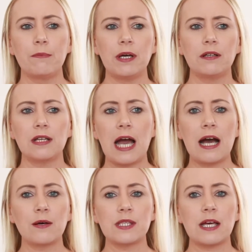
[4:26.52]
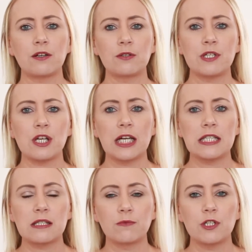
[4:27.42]
but how is that going to
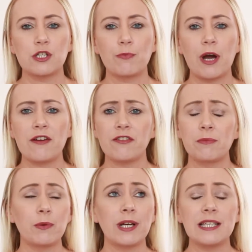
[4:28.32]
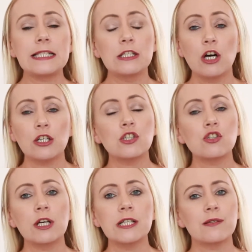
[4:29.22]
entice someone to buy from me? Well, it's not
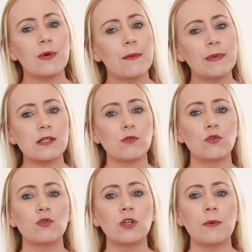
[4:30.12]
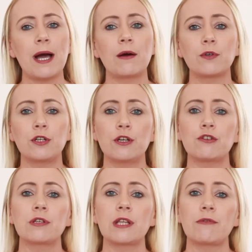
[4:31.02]
straight away, but it's all about
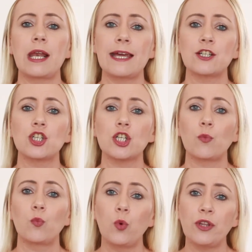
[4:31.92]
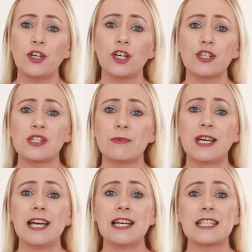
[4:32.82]
nurturing that relationship with your
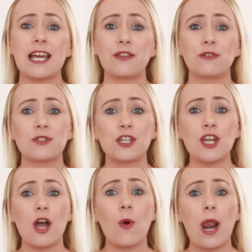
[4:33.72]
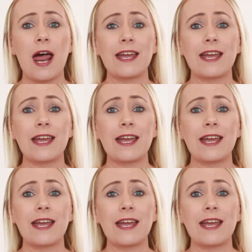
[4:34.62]
customer to get through to